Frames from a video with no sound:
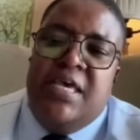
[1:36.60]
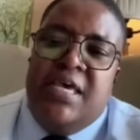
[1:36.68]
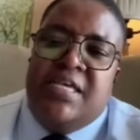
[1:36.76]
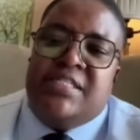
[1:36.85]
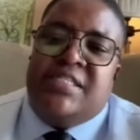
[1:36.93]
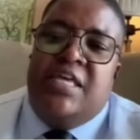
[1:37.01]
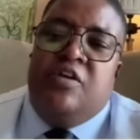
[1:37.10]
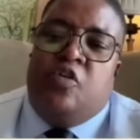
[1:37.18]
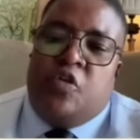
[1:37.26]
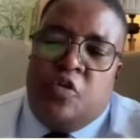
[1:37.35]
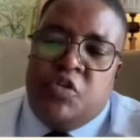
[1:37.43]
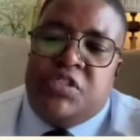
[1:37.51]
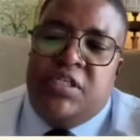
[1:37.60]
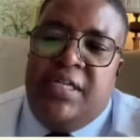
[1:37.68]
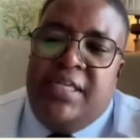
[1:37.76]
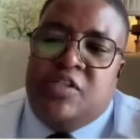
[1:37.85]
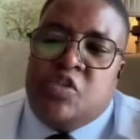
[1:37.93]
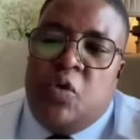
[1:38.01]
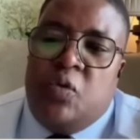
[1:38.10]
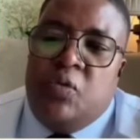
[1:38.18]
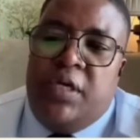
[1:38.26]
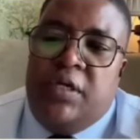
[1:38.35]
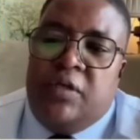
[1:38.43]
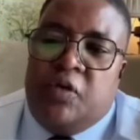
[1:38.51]
as they grossly so
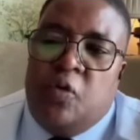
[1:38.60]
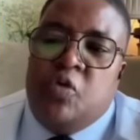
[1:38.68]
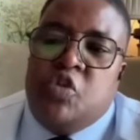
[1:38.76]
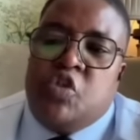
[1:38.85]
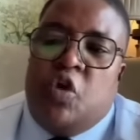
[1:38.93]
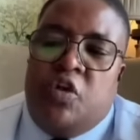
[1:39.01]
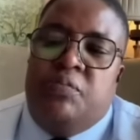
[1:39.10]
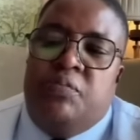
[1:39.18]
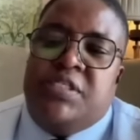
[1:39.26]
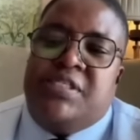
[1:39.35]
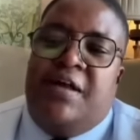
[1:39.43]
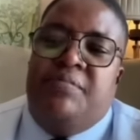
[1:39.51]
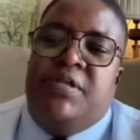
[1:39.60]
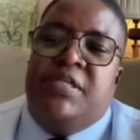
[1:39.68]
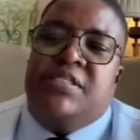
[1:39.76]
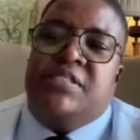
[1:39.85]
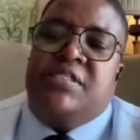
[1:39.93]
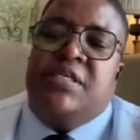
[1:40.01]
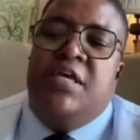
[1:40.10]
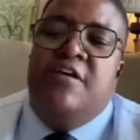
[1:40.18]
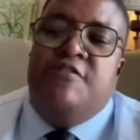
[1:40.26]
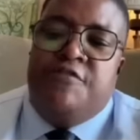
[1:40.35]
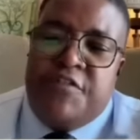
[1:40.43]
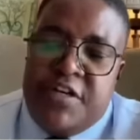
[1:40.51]
encroach on Ms. Dlamini's
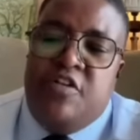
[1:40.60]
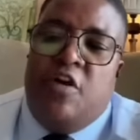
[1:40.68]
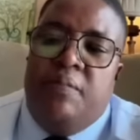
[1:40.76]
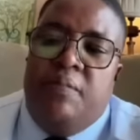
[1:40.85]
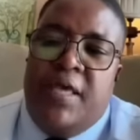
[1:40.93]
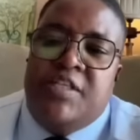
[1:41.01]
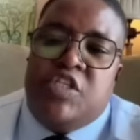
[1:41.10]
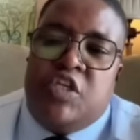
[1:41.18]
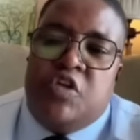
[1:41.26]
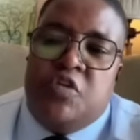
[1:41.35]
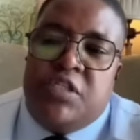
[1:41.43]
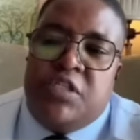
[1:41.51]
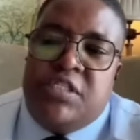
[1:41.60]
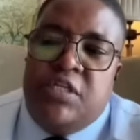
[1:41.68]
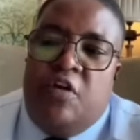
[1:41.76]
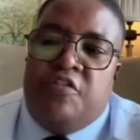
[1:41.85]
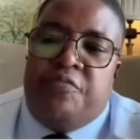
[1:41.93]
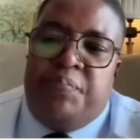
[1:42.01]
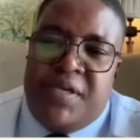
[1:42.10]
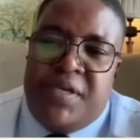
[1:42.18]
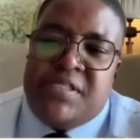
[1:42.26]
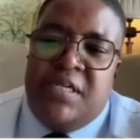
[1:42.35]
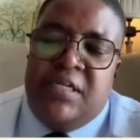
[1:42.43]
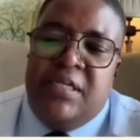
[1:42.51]
freedom and security of
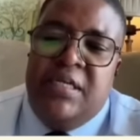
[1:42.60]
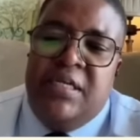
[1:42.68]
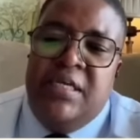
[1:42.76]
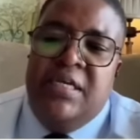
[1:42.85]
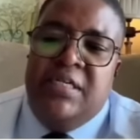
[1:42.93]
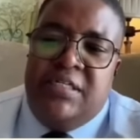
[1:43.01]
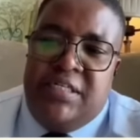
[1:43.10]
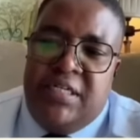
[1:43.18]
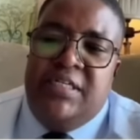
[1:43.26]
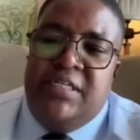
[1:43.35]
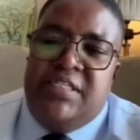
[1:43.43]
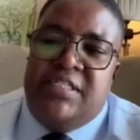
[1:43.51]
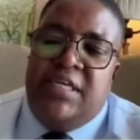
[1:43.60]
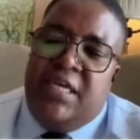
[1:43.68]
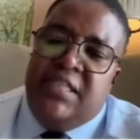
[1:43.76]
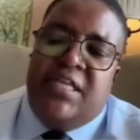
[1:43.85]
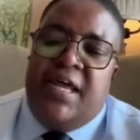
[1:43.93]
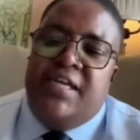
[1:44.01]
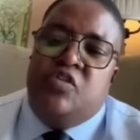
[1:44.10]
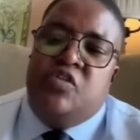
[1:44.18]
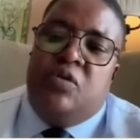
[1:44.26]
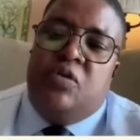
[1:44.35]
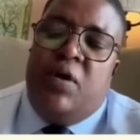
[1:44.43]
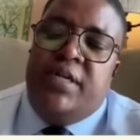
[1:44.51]
person, dignity, and the right to
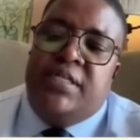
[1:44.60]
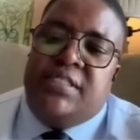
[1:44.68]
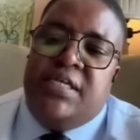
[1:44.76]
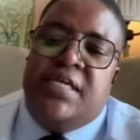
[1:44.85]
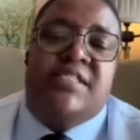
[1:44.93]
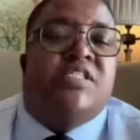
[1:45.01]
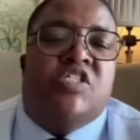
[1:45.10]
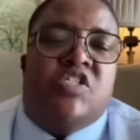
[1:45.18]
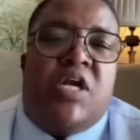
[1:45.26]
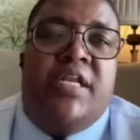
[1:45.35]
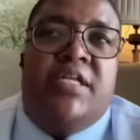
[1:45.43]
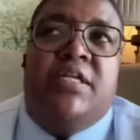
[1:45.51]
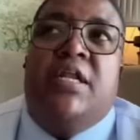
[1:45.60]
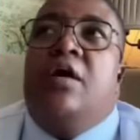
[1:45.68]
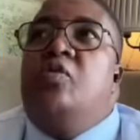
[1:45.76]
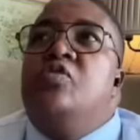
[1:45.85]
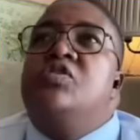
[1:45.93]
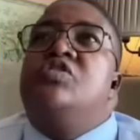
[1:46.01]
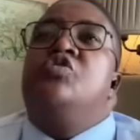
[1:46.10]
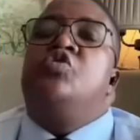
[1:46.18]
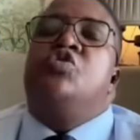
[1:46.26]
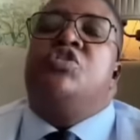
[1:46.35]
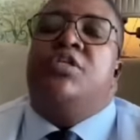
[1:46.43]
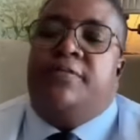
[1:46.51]
equality as enshrined in our
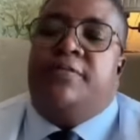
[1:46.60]
Constitution.